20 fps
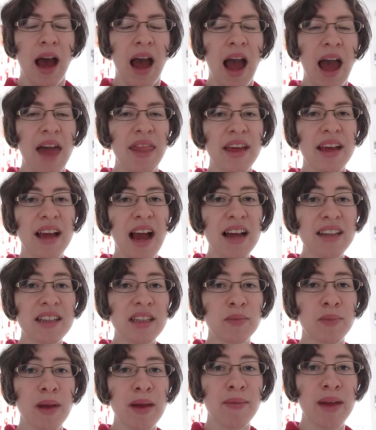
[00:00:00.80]
Hi there guys,
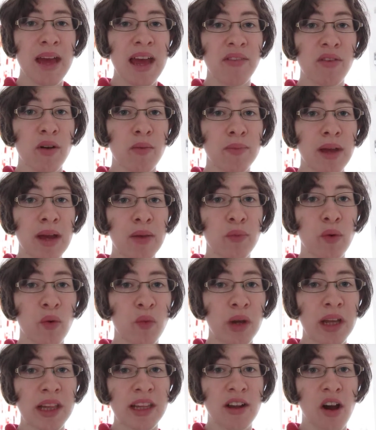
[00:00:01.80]
it's Pip here from
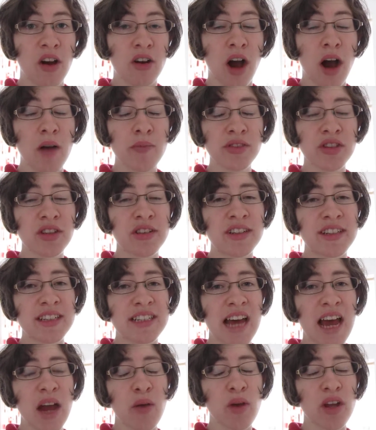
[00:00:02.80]
pipwheatley.com. So
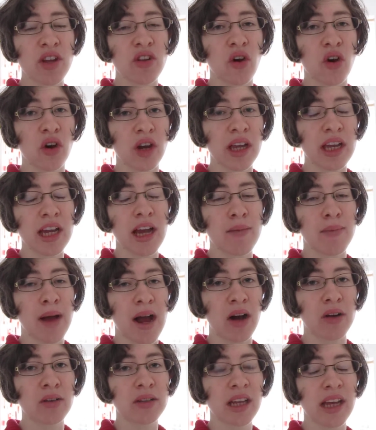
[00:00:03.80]
today we're talking
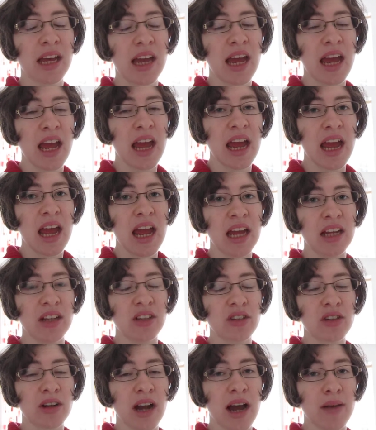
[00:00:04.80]
about
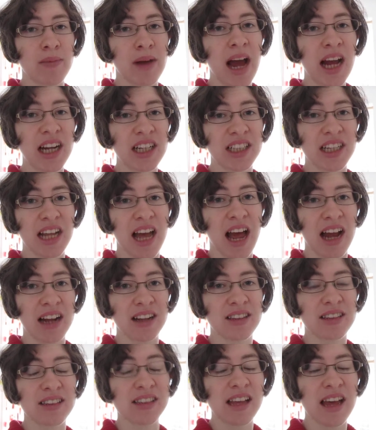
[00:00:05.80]
Instagram
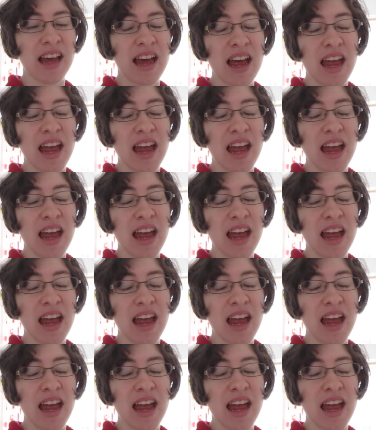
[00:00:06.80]
hashtags.